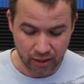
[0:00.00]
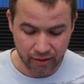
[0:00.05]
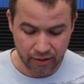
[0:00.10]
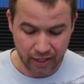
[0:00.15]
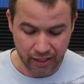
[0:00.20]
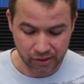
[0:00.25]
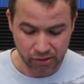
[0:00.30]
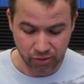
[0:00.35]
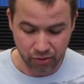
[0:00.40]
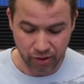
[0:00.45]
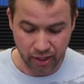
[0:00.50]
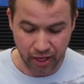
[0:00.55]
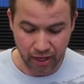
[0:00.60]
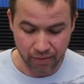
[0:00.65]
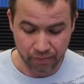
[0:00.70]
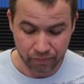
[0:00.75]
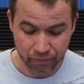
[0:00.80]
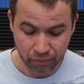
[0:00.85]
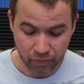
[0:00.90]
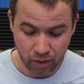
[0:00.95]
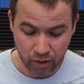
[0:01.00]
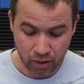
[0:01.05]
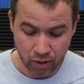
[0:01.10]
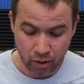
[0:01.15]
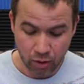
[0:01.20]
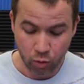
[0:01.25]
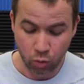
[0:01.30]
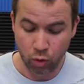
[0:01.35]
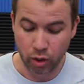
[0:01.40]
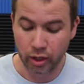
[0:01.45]
That's okay.
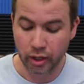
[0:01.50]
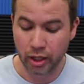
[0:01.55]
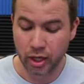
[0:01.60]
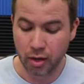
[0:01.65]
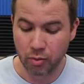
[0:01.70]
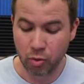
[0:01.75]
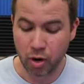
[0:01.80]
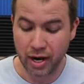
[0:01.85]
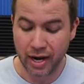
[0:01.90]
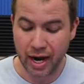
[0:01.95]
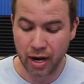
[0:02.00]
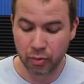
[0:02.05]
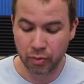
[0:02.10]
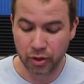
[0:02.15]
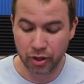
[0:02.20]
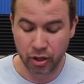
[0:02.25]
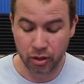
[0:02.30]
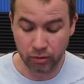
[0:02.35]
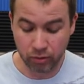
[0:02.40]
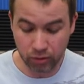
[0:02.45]
We're gonna come right at them with,